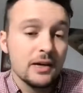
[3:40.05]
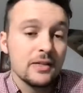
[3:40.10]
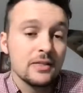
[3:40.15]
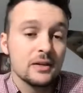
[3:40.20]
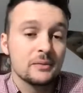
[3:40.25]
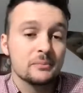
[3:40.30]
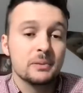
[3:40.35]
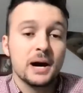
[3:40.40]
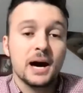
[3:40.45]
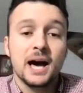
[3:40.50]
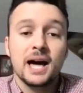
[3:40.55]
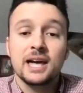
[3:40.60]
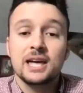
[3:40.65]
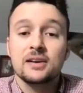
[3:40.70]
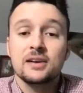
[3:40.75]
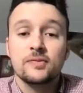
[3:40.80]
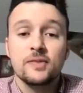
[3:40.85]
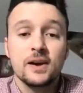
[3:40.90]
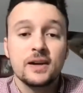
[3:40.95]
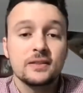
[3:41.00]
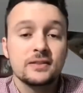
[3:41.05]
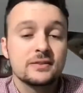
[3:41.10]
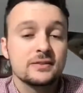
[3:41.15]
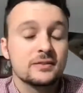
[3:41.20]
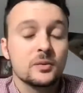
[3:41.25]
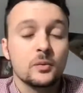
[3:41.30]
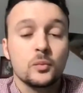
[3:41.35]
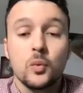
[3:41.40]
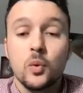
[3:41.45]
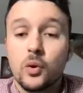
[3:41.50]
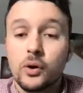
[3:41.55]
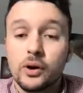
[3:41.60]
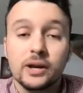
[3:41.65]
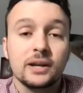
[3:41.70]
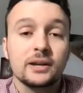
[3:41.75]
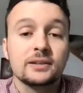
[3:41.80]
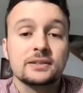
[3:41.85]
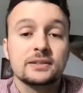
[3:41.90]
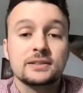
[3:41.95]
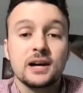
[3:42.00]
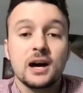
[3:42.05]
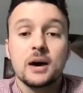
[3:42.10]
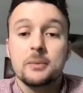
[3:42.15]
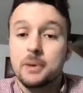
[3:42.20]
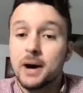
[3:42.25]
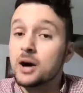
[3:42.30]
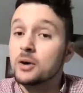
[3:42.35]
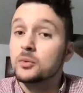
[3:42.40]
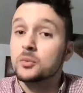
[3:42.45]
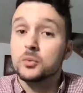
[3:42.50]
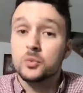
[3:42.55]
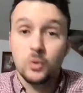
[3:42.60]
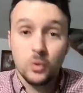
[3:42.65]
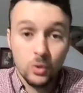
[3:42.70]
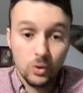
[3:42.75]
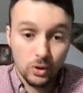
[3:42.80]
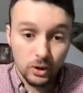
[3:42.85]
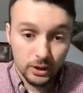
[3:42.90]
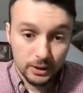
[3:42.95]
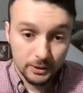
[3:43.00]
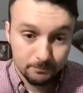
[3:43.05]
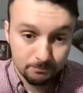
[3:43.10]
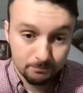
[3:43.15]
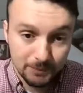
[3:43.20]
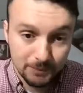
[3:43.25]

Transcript: The Baha'i Faith's Warnings About War.